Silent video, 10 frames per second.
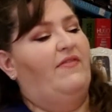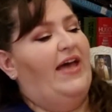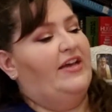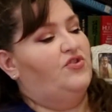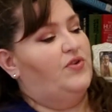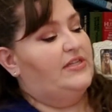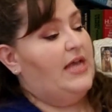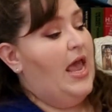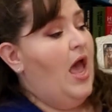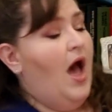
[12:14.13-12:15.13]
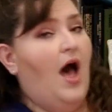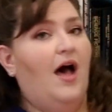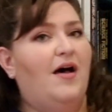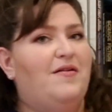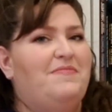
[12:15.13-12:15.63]
have extras.
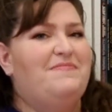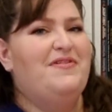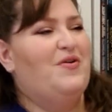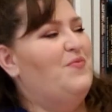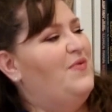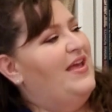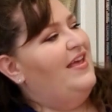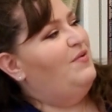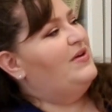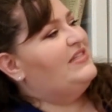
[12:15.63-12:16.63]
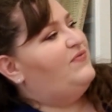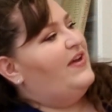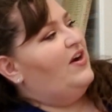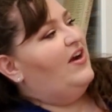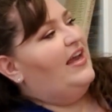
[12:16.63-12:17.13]
It was
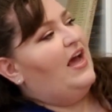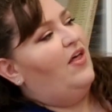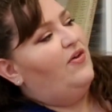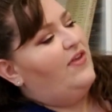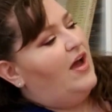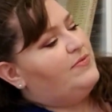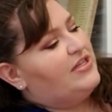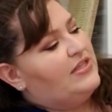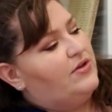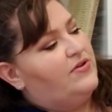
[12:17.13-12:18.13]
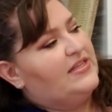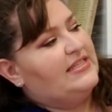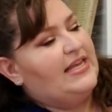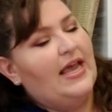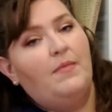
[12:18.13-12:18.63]
very color the objects that are the
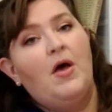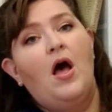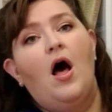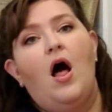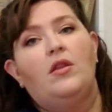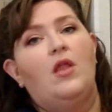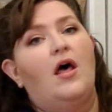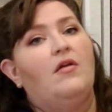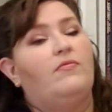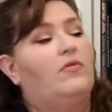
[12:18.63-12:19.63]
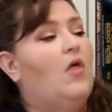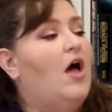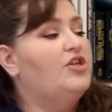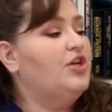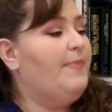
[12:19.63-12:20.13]
same. A lot of
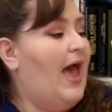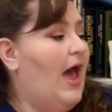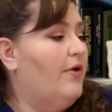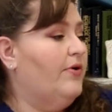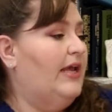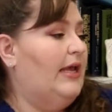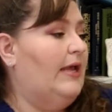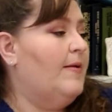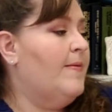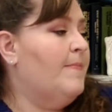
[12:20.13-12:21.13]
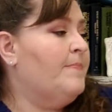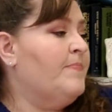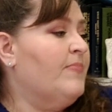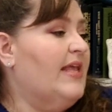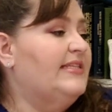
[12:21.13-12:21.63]
logic patterning.
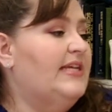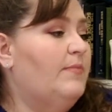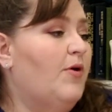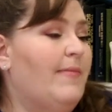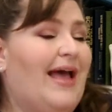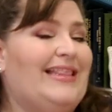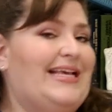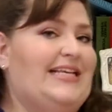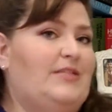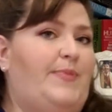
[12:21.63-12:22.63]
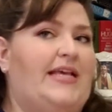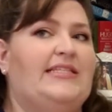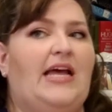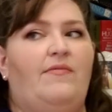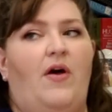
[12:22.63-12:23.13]
Singapore Math is
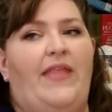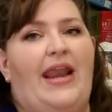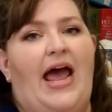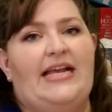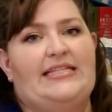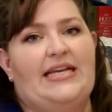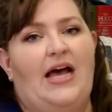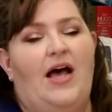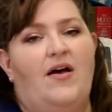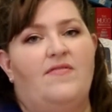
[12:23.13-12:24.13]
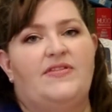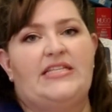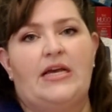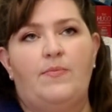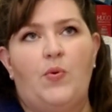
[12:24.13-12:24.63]
based kind of on that idea of
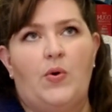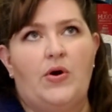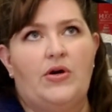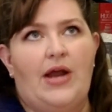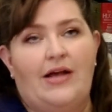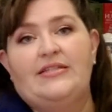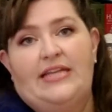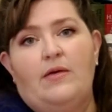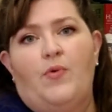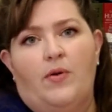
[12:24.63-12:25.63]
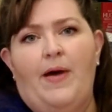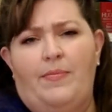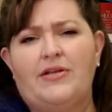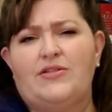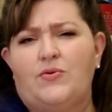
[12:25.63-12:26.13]
Singapore, how Singapore
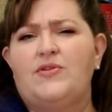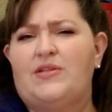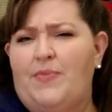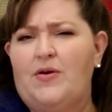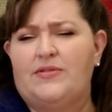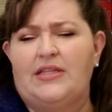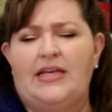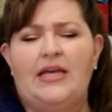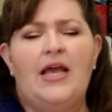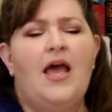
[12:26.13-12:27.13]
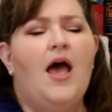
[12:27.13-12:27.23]
public schools supposedly